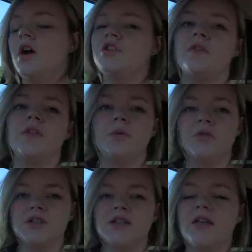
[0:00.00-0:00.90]
don't really
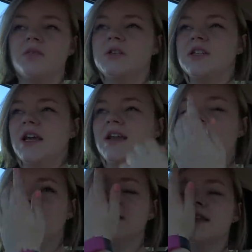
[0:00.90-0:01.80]
want to take them today
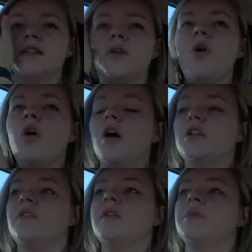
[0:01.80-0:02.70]
now because it's so hot. I
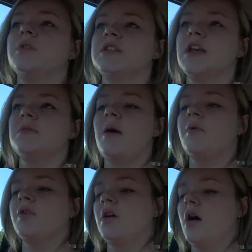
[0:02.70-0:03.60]
don't really want to take them
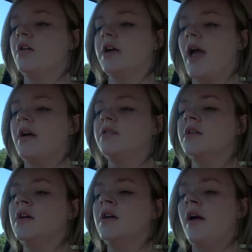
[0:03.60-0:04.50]
out in the car again
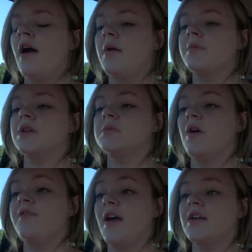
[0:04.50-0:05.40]
because
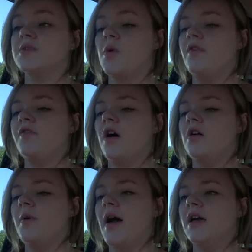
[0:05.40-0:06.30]
my vet is quite
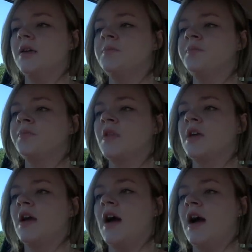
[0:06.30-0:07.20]
far away.
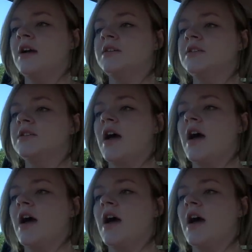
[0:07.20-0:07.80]
And